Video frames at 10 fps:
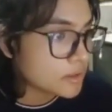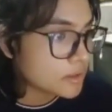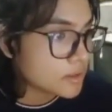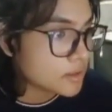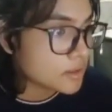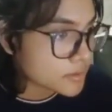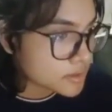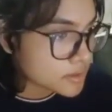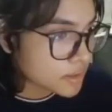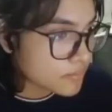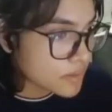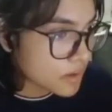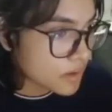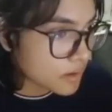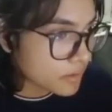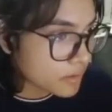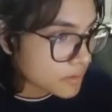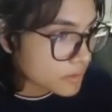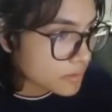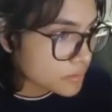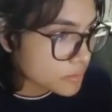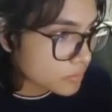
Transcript: So this is going to be our new